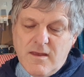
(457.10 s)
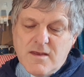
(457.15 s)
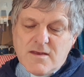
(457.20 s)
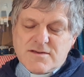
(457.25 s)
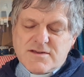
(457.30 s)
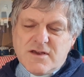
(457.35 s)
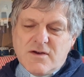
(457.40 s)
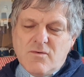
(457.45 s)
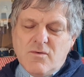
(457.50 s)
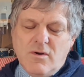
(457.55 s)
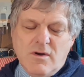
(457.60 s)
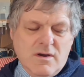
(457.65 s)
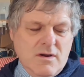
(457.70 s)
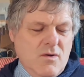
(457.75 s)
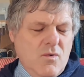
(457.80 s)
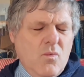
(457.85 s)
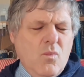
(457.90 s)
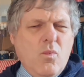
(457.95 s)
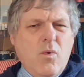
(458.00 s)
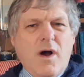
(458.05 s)
So,
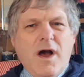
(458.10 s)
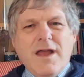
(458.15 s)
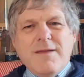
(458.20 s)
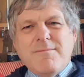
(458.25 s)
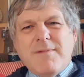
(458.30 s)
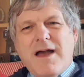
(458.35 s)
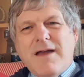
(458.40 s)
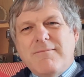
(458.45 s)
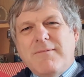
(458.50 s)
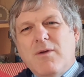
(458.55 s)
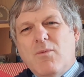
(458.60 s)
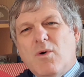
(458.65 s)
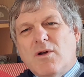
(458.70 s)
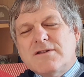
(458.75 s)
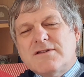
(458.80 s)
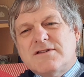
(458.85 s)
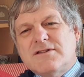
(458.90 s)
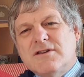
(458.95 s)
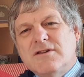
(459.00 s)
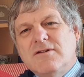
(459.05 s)
why might we
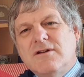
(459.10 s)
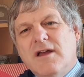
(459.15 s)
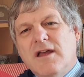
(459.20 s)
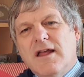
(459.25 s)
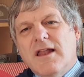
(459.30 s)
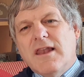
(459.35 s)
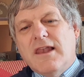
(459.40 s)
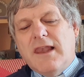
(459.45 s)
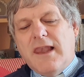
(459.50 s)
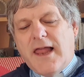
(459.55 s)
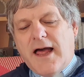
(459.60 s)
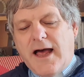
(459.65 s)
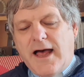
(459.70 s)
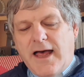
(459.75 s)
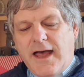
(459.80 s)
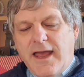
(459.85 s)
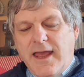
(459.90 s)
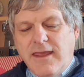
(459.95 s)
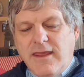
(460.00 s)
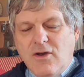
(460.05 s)
want to
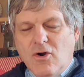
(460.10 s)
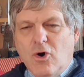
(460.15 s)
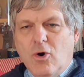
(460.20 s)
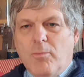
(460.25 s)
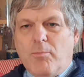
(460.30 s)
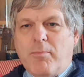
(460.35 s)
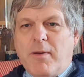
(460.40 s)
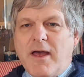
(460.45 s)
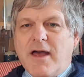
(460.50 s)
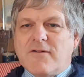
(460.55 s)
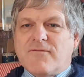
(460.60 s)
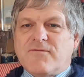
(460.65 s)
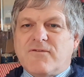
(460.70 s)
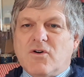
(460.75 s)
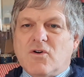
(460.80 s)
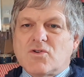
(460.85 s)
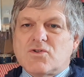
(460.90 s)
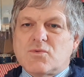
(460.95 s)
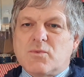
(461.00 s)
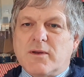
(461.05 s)
lie or bear
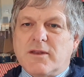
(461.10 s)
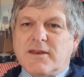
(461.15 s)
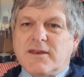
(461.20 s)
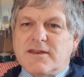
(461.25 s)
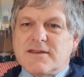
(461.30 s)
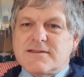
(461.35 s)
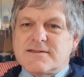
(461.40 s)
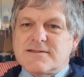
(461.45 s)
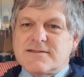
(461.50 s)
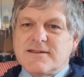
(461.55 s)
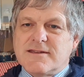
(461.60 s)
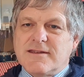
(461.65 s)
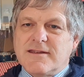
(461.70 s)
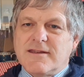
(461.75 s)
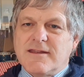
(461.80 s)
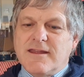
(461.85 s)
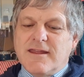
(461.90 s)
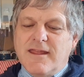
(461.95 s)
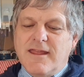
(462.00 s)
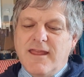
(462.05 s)
false witness
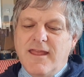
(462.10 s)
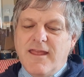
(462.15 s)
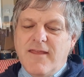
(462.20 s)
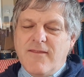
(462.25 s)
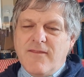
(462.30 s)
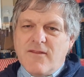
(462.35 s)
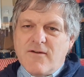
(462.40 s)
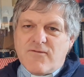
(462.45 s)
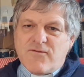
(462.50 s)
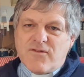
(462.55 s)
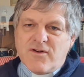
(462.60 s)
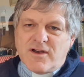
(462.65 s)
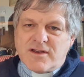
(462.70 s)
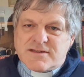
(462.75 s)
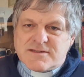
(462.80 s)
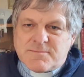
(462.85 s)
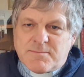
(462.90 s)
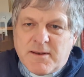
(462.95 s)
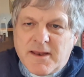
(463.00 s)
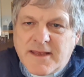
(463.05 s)
in the
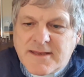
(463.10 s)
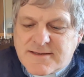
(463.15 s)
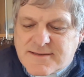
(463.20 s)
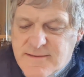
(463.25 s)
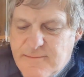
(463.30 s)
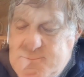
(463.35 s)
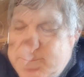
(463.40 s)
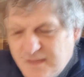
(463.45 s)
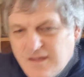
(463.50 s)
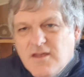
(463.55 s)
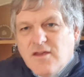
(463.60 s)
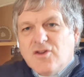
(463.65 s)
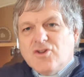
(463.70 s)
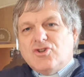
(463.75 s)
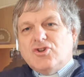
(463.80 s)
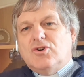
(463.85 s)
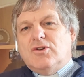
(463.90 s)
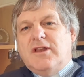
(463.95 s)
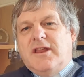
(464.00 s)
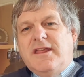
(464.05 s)
first place?
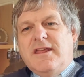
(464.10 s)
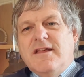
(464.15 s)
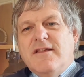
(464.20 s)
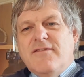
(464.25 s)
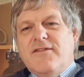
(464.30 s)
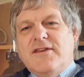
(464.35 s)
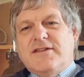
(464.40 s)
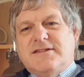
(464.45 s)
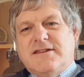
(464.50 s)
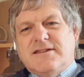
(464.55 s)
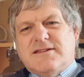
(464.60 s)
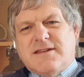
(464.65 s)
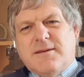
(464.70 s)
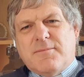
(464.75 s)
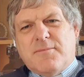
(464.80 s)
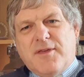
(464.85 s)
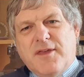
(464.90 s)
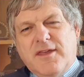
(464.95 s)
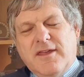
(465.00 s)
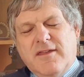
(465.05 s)
Surely this is
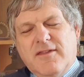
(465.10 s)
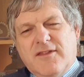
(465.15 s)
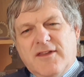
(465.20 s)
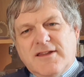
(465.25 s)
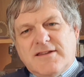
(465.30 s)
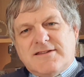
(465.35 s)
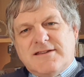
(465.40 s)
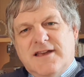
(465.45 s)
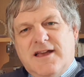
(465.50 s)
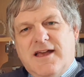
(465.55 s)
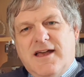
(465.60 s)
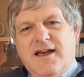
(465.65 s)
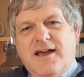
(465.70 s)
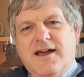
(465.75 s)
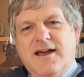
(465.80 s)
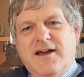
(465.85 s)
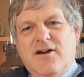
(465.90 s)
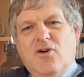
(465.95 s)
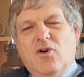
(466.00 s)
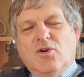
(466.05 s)
something
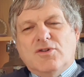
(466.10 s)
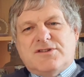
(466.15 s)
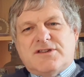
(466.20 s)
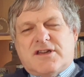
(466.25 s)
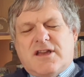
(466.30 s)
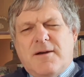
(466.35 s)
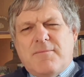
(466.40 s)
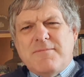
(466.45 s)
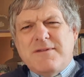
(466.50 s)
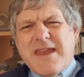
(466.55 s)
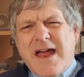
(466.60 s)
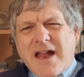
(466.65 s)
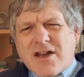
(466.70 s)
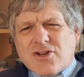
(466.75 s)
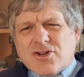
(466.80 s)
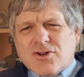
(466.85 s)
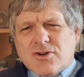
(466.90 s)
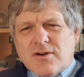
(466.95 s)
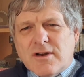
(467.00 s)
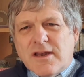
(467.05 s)
that ought to come
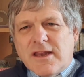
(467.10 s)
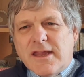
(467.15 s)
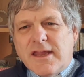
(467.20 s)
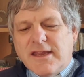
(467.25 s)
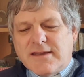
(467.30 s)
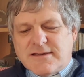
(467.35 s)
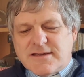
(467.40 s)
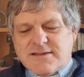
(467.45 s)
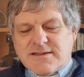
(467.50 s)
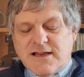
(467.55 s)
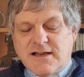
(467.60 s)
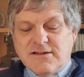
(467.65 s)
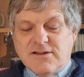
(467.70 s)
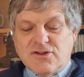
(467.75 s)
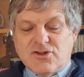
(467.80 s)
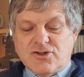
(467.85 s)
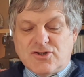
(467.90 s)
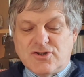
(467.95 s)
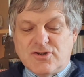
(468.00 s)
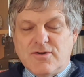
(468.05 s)
naturally to tell the
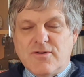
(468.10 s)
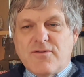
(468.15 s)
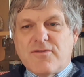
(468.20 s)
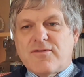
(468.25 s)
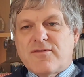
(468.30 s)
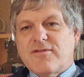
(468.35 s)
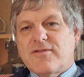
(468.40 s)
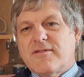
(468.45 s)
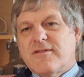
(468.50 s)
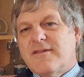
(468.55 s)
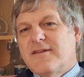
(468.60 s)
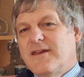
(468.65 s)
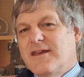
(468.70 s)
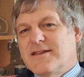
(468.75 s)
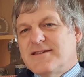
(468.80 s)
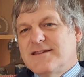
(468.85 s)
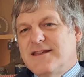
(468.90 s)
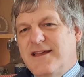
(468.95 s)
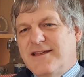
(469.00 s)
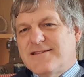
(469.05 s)
truth,
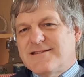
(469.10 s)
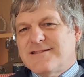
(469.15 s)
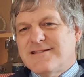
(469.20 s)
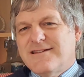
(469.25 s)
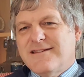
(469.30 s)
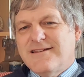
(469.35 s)
isn't it?